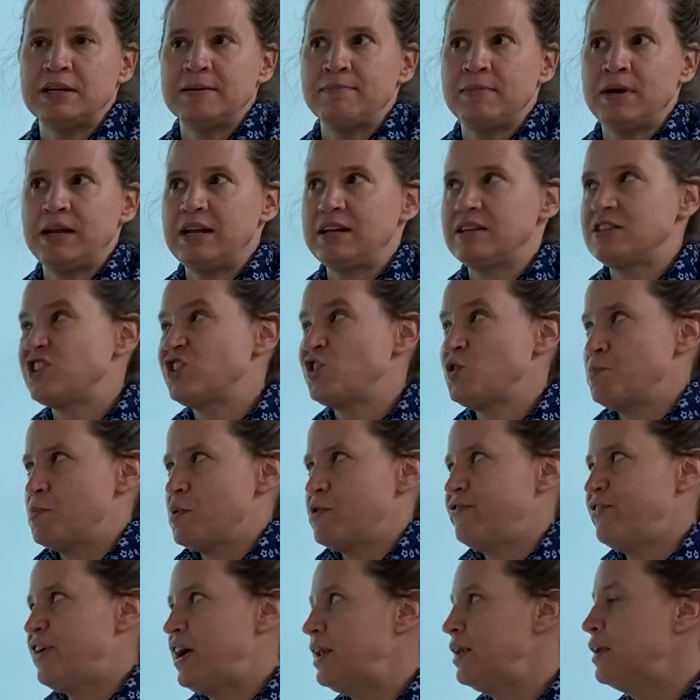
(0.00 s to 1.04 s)
but it's super
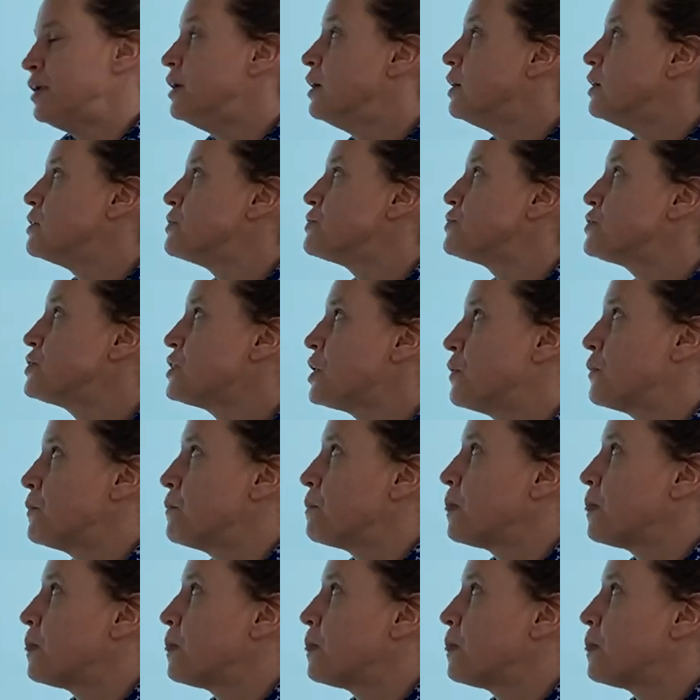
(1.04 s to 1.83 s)
fun. So